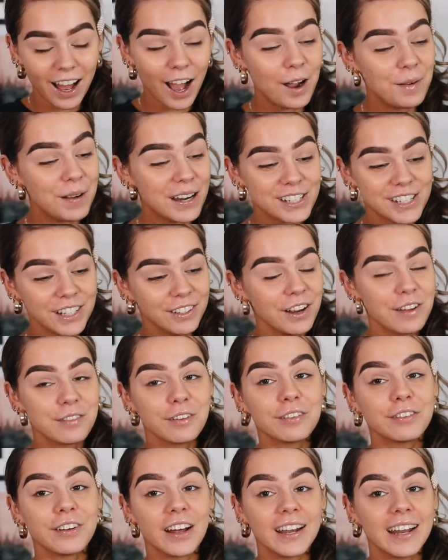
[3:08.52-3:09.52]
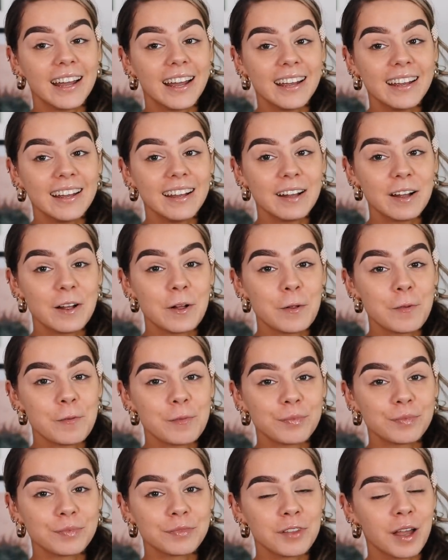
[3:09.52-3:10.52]
I'm actually not even funny.
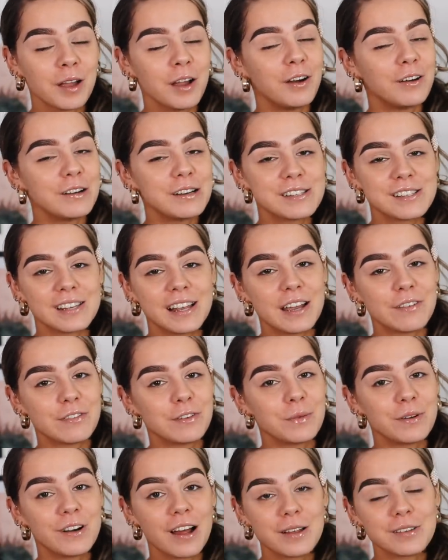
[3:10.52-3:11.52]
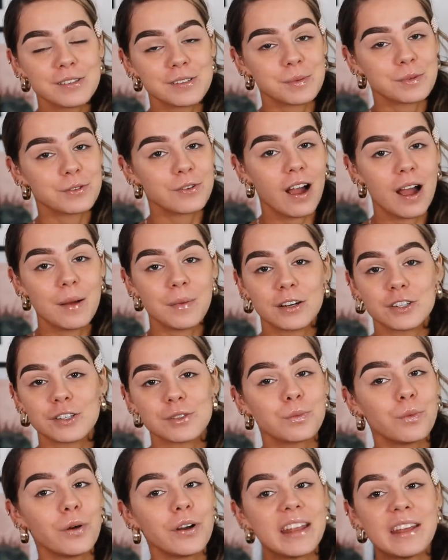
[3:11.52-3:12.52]
Like, honestly, if you want to unsubscribe, I
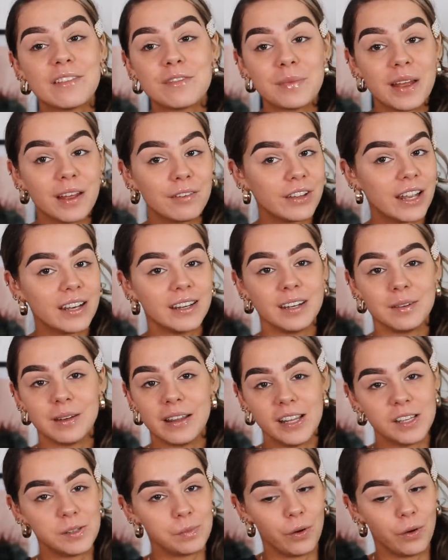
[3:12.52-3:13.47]
just wouldn't even be offended at this